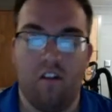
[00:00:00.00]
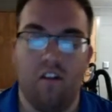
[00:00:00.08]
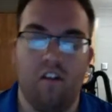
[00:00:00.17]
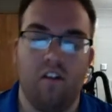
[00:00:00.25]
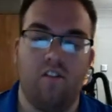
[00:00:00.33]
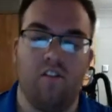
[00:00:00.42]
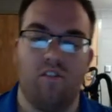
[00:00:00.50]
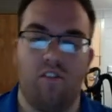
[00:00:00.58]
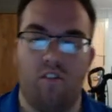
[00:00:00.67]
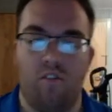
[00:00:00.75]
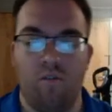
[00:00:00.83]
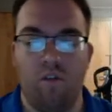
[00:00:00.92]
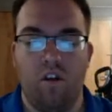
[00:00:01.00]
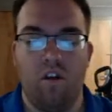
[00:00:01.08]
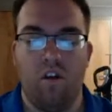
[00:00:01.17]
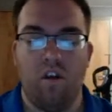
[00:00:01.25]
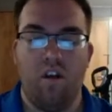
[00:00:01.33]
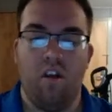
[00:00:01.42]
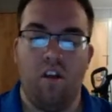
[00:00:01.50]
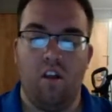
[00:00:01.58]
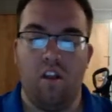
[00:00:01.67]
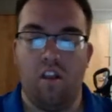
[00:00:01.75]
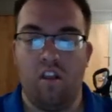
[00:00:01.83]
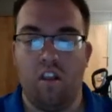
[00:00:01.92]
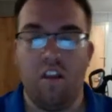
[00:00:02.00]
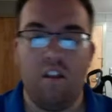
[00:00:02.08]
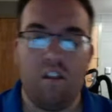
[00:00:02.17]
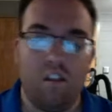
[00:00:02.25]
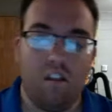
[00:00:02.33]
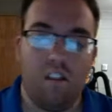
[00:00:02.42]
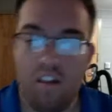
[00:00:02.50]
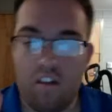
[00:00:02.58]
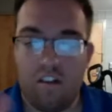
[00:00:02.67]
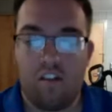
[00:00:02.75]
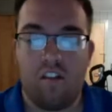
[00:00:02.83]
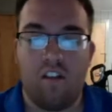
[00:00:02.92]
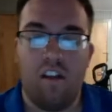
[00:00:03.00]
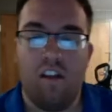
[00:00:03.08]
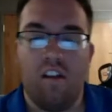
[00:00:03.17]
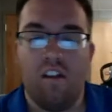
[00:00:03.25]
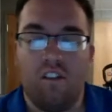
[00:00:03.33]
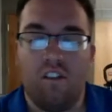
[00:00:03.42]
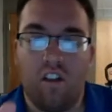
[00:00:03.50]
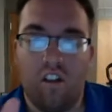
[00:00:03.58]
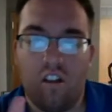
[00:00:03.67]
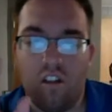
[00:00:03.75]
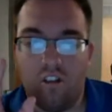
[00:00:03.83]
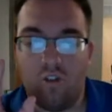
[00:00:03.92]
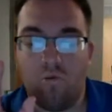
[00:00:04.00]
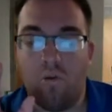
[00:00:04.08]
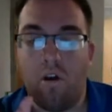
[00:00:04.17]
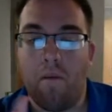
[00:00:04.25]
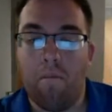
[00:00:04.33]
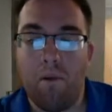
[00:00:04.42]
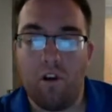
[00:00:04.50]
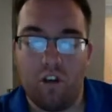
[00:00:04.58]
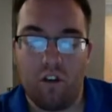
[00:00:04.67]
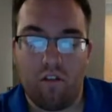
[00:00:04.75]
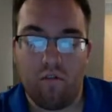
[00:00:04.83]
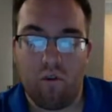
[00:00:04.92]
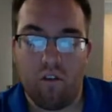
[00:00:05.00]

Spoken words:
And so this is what I'm budgeting for.